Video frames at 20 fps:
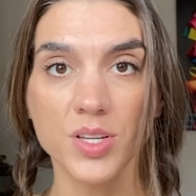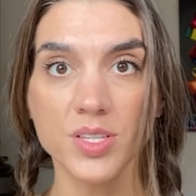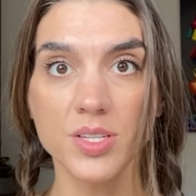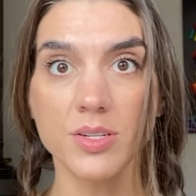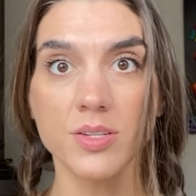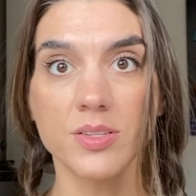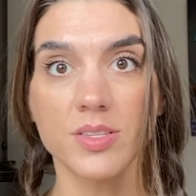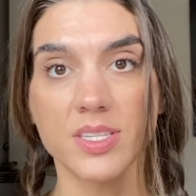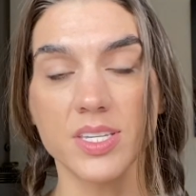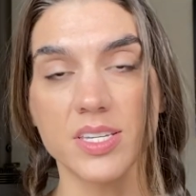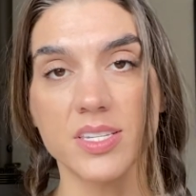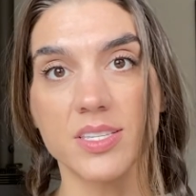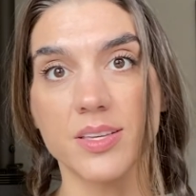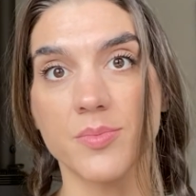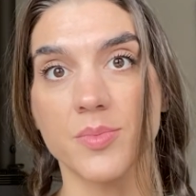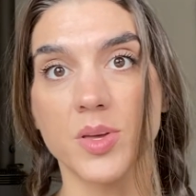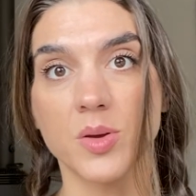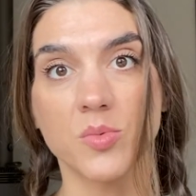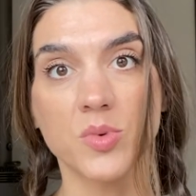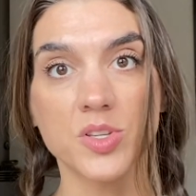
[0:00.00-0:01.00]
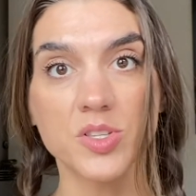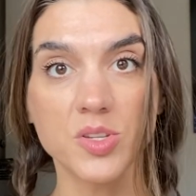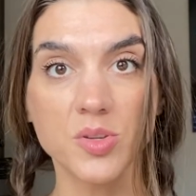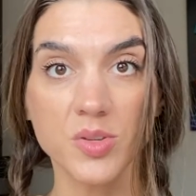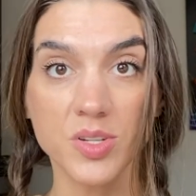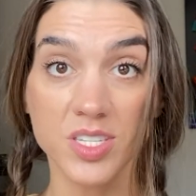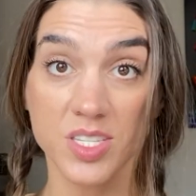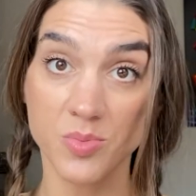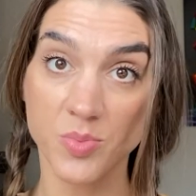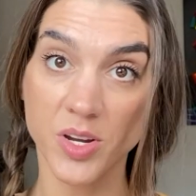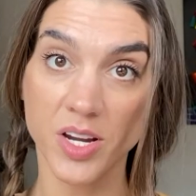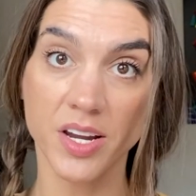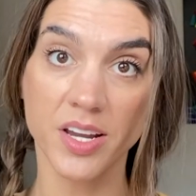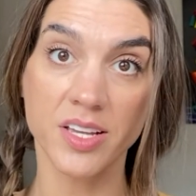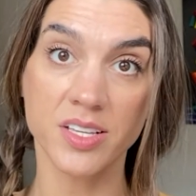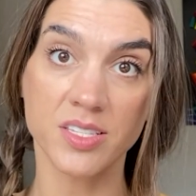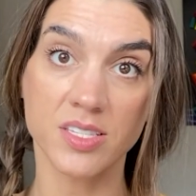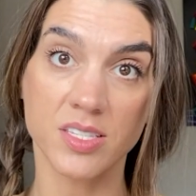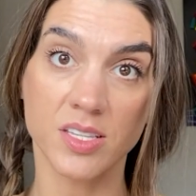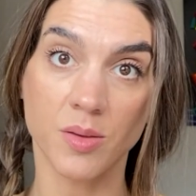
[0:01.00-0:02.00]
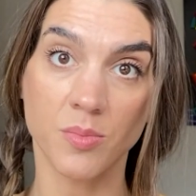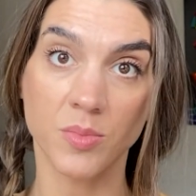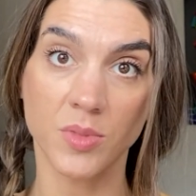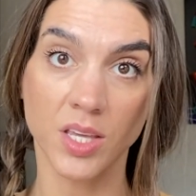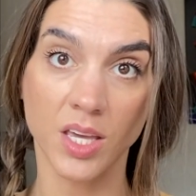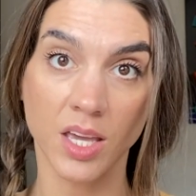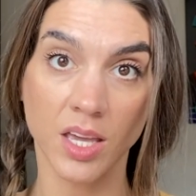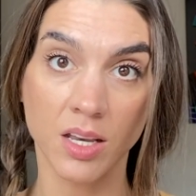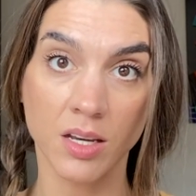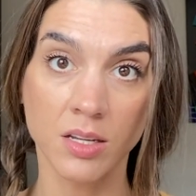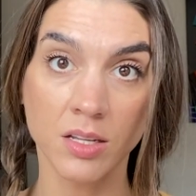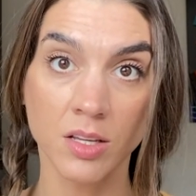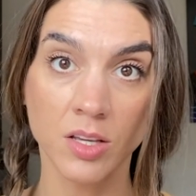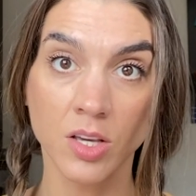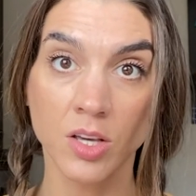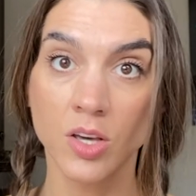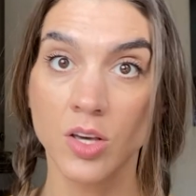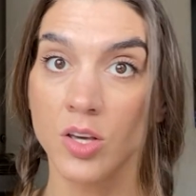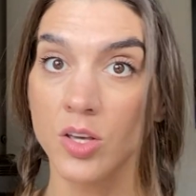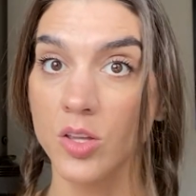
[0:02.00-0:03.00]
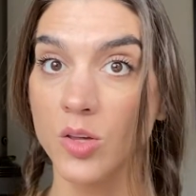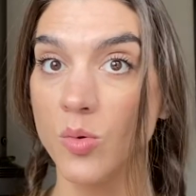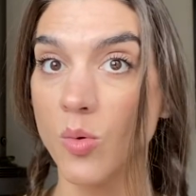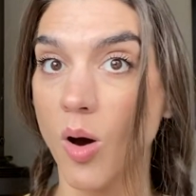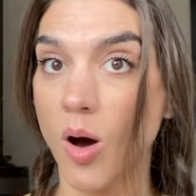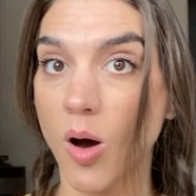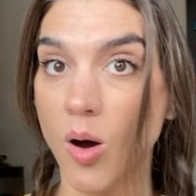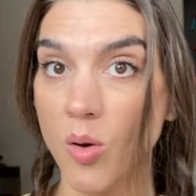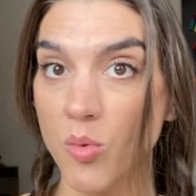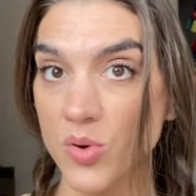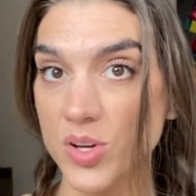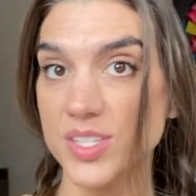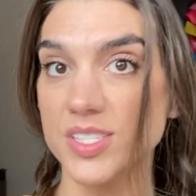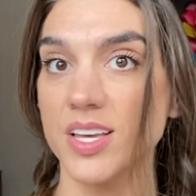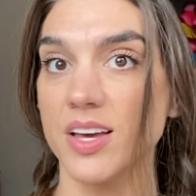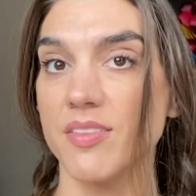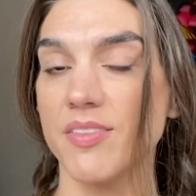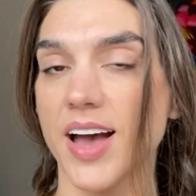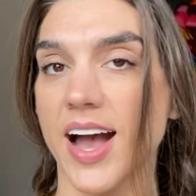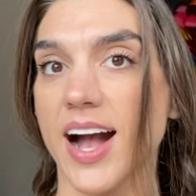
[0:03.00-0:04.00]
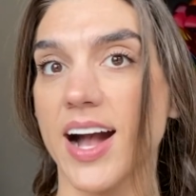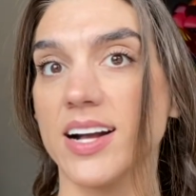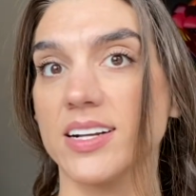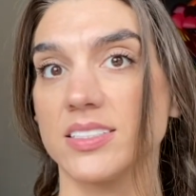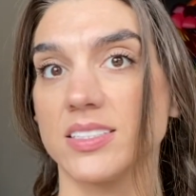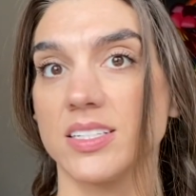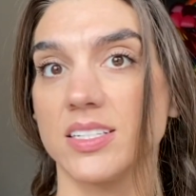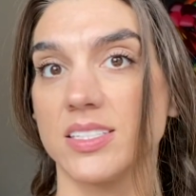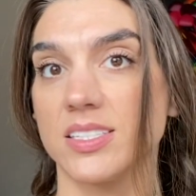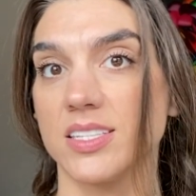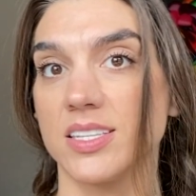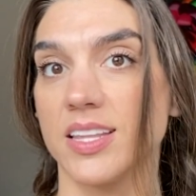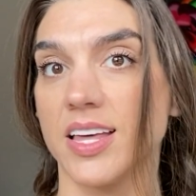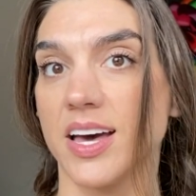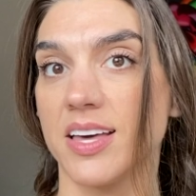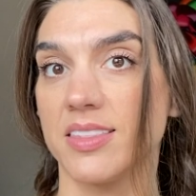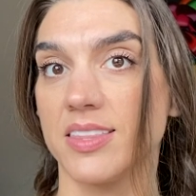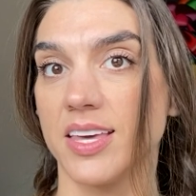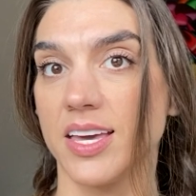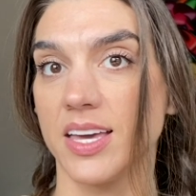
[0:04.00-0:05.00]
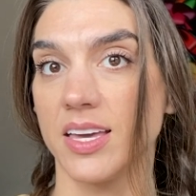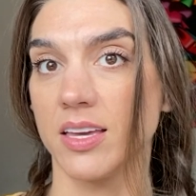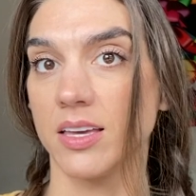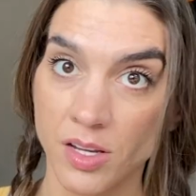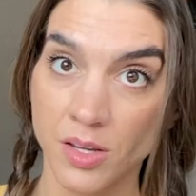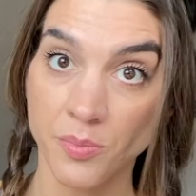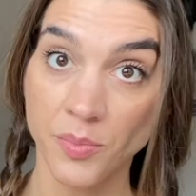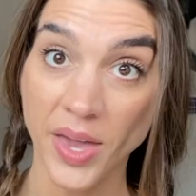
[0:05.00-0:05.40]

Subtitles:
you see something, once you experience something, you always have access to that thing.